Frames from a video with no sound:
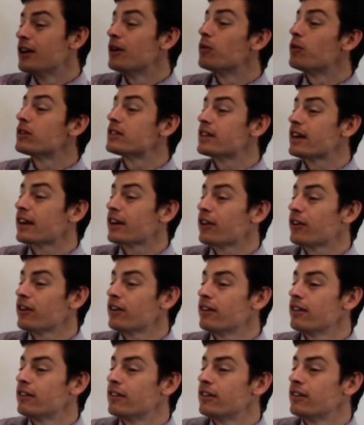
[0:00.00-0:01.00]
What's that, Kerry?
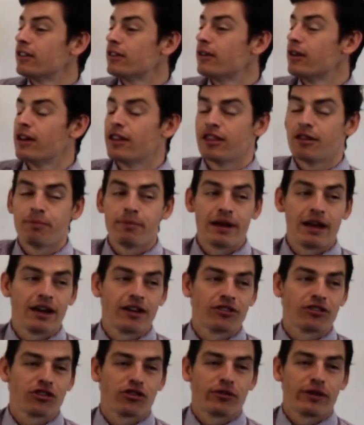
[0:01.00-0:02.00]
The
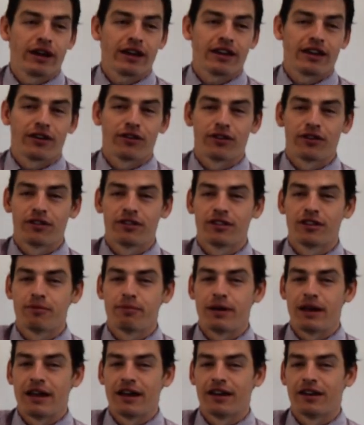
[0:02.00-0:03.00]
bound, correct, Kerry, the
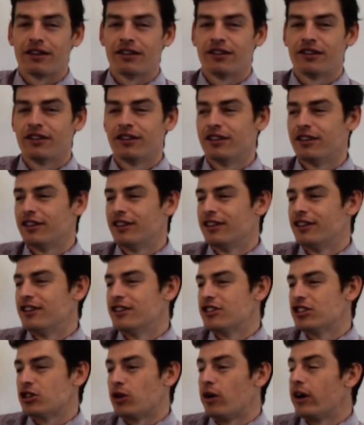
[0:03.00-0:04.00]
bound.
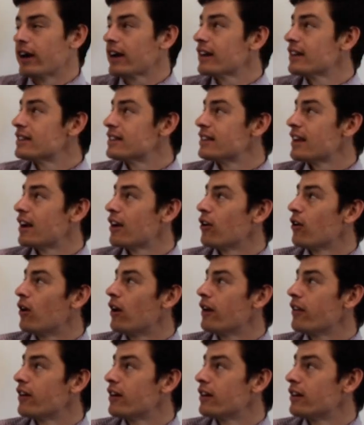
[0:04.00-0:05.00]
So I can set it
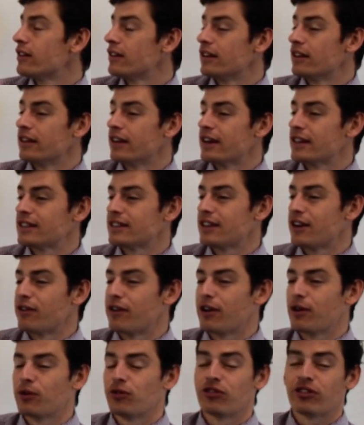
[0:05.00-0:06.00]
either less than or
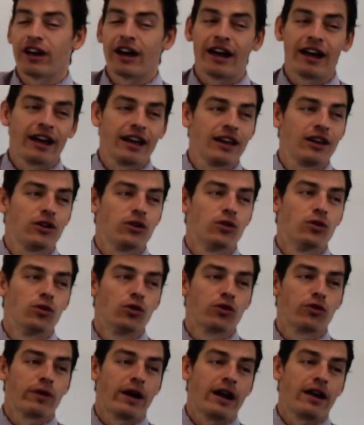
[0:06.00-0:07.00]
equal to A
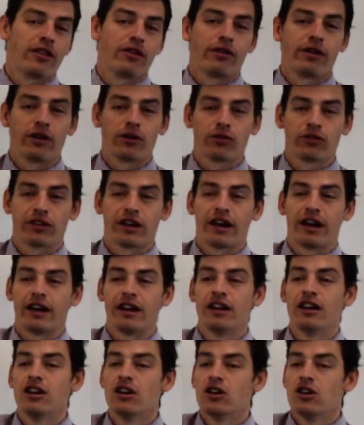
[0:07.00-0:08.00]
or greater than or equal to
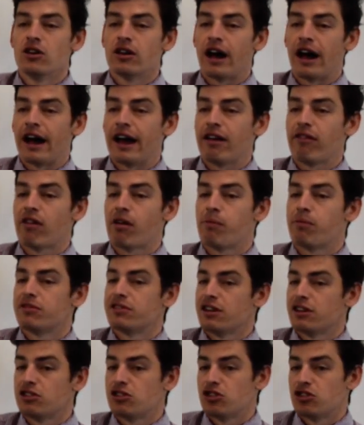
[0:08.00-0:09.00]
A. A
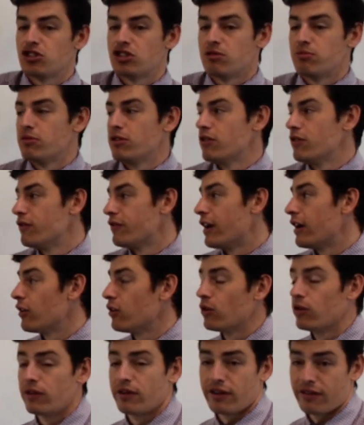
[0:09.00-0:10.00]
represents just the middle
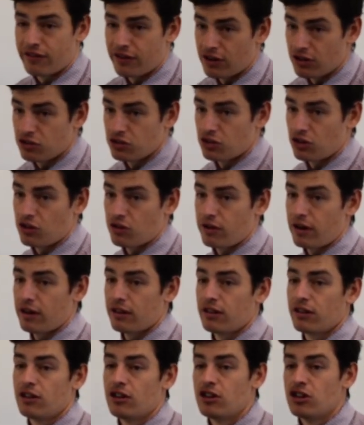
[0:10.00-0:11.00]
value of our function, correct?
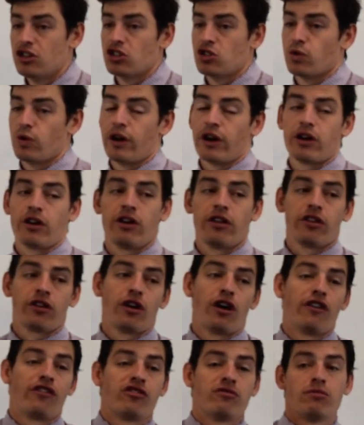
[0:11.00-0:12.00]
So I can either
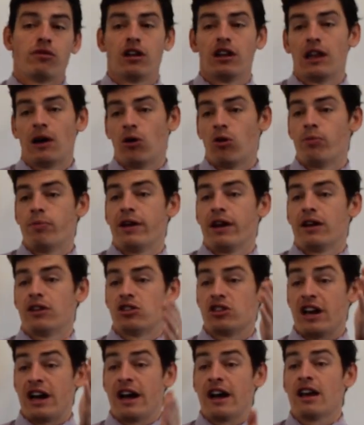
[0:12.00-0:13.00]
go from my lower bound to
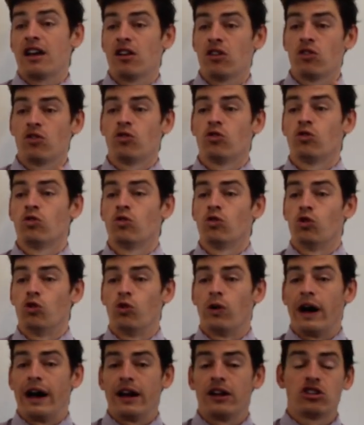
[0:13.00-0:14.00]
A
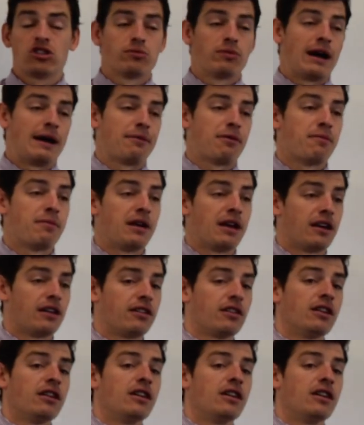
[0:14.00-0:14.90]
or A to my upper bound.